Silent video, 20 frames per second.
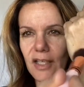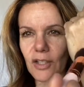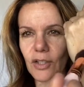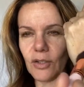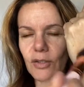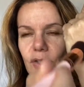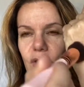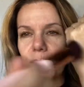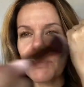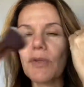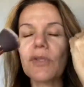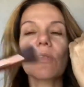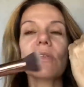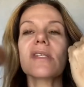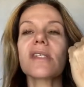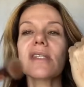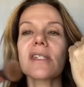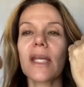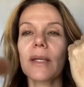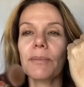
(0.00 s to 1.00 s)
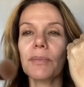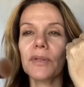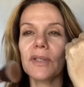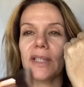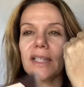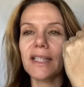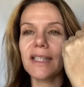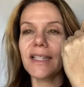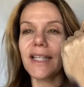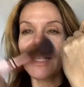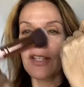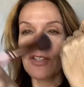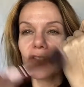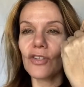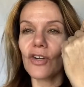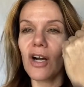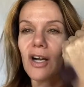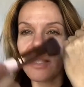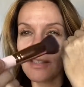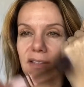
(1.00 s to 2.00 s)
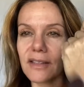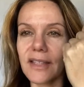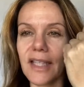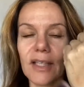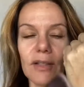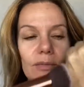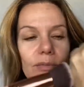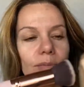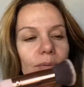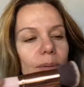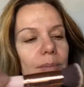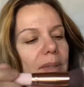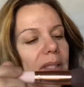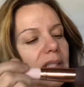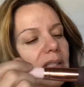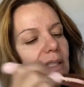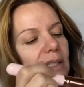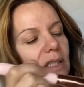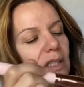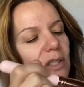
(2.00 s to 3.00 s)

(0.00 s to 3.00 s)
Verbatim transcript: You're supposed to staple it in and not like rub it.